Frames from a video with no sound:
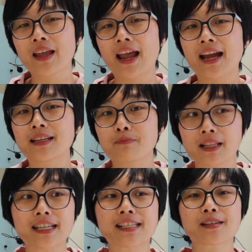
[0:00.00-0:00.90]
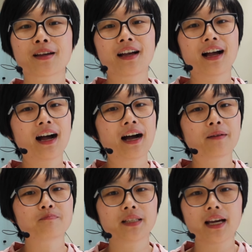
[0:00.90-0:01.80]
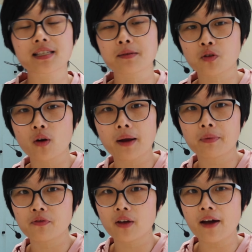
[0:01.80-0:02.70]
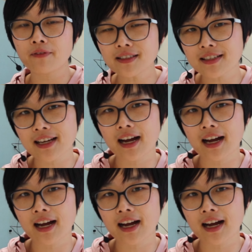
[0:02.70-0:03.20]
and please subscribe if you haven't,